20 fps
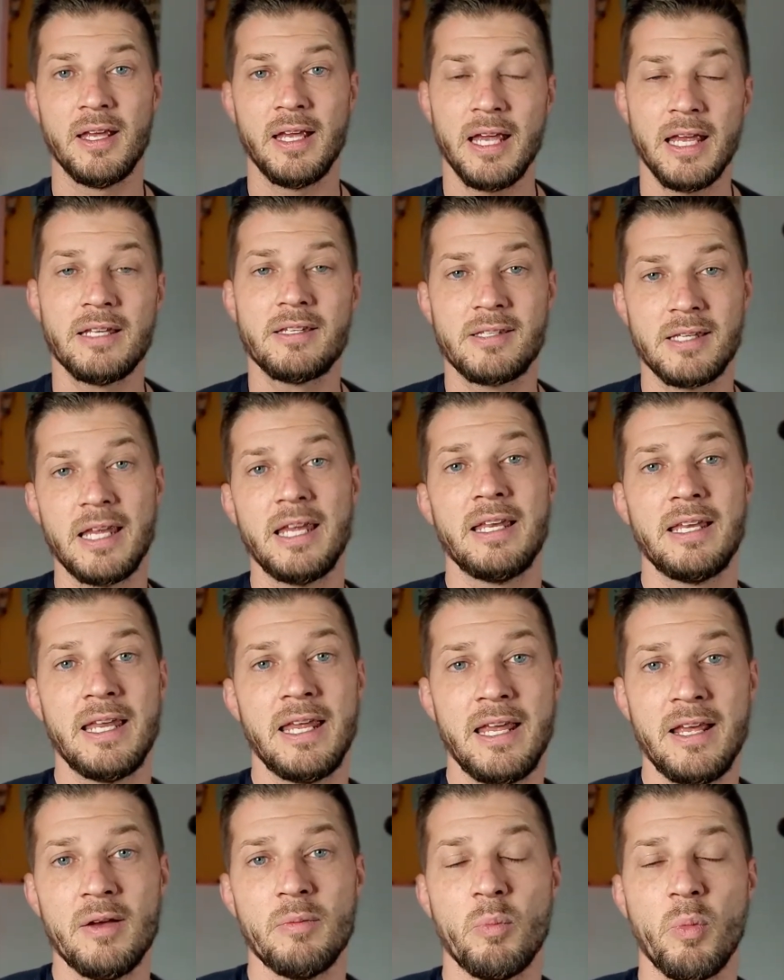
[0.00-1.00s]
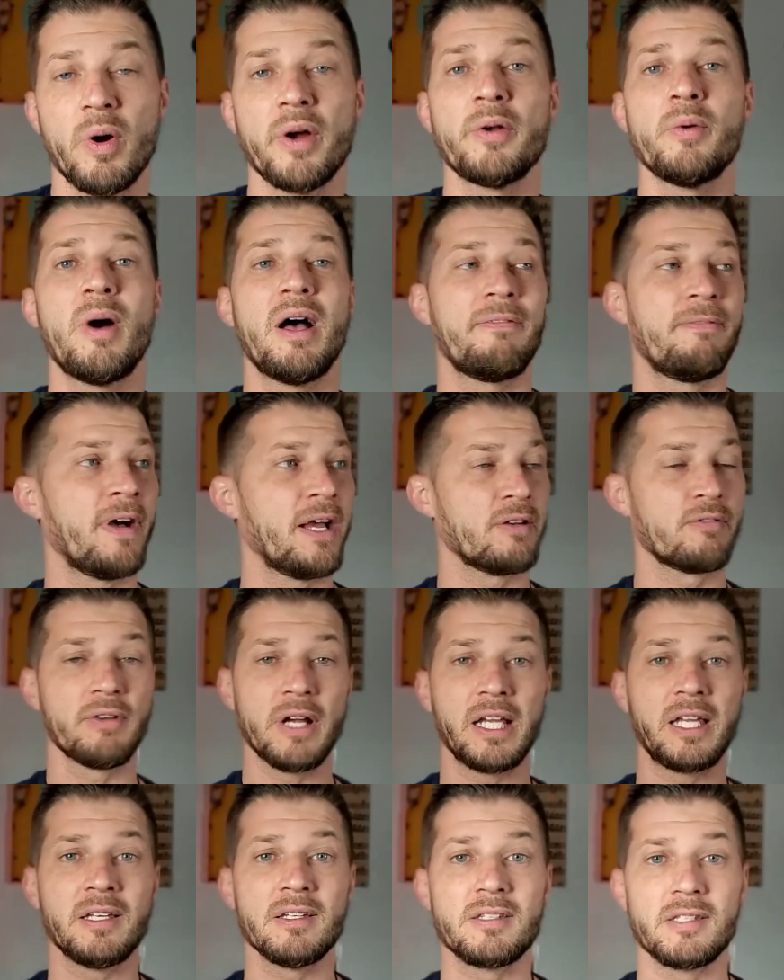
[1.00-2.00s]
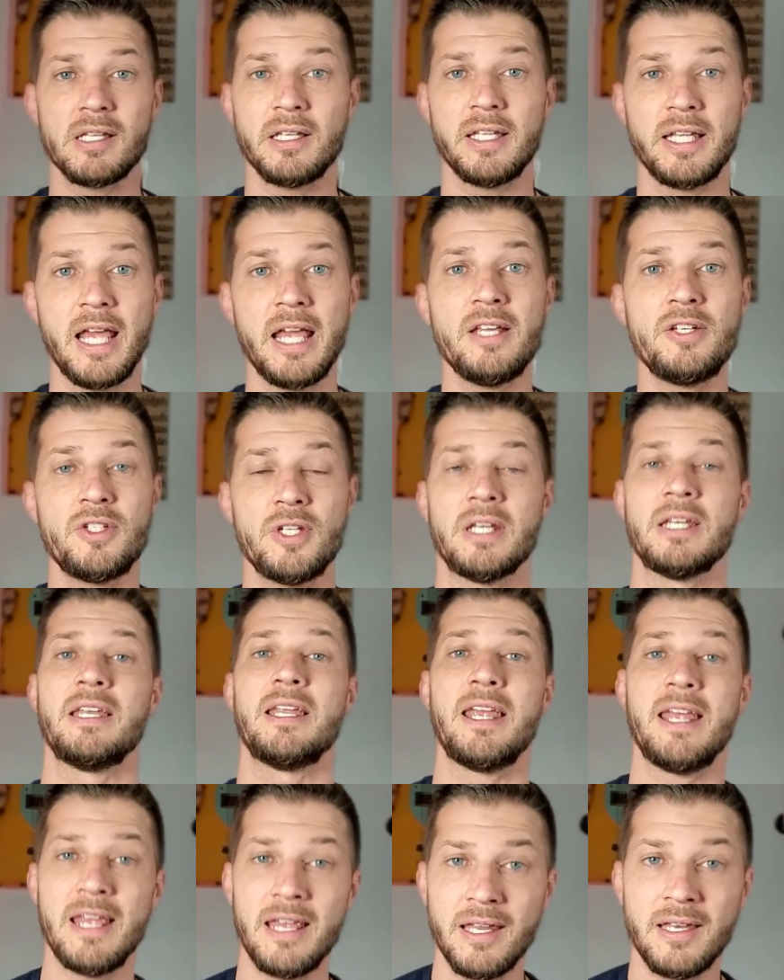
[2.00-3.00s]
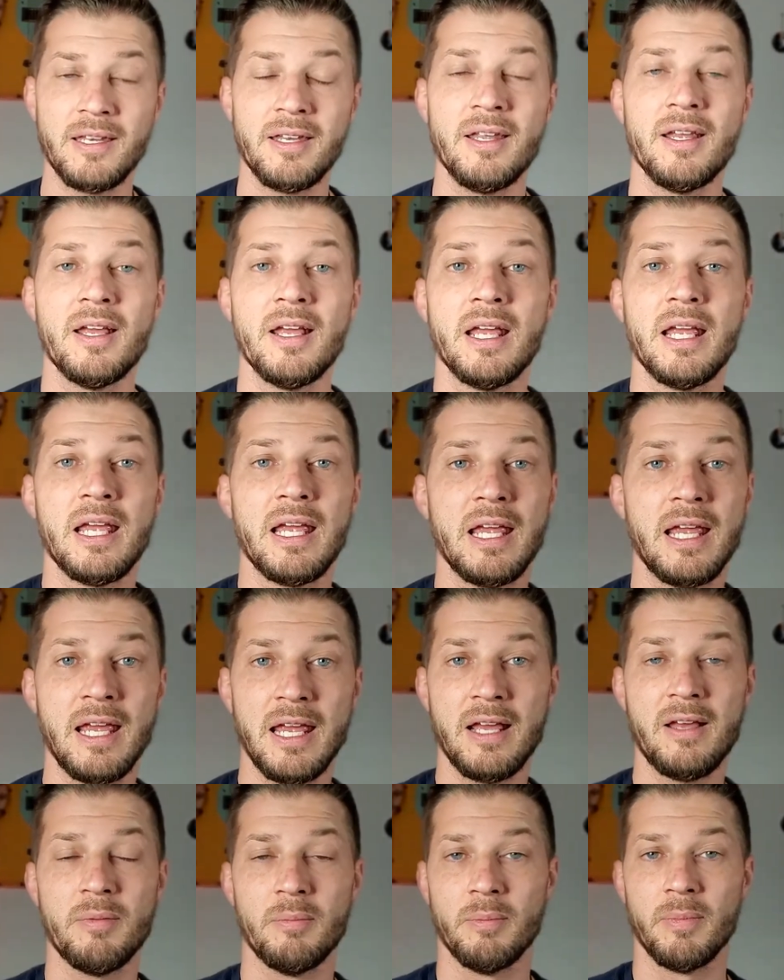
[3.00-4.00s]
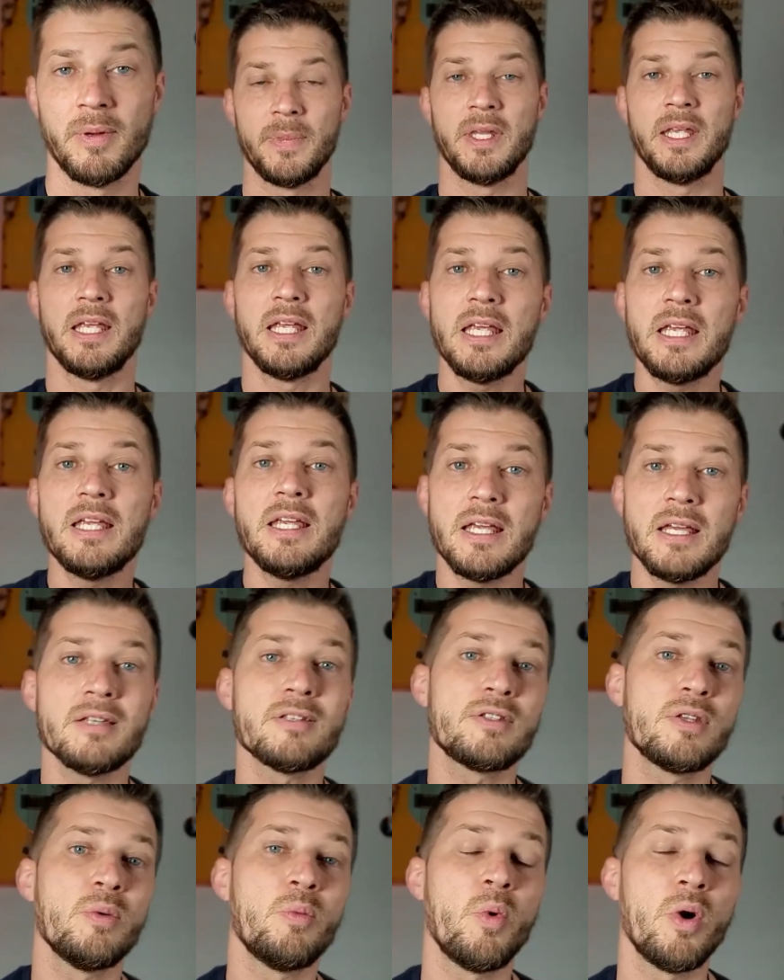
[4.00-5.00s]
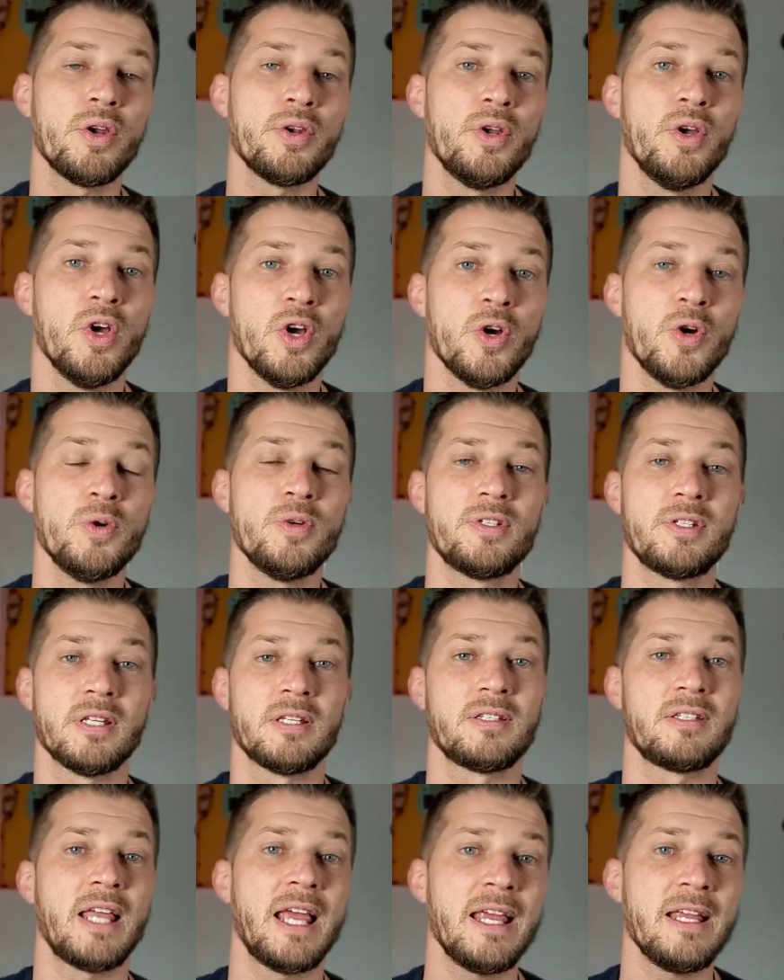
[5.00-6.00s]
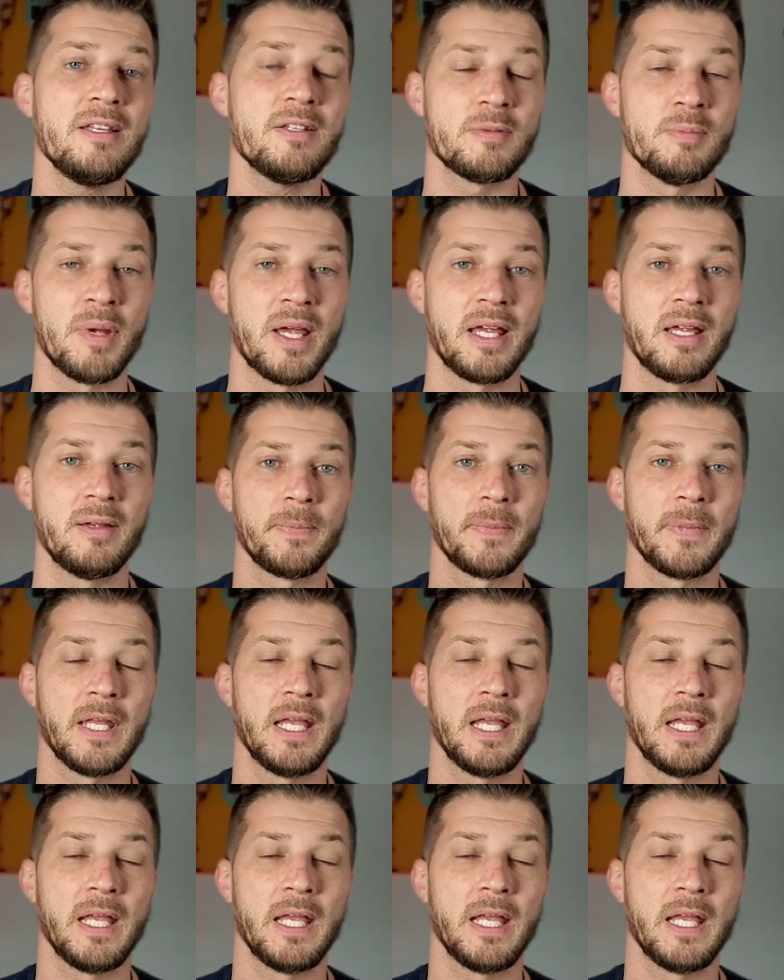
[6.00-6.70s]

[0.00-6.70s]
It's in Him. Where do I find reconciliation? In Him. He is the one who sustains me.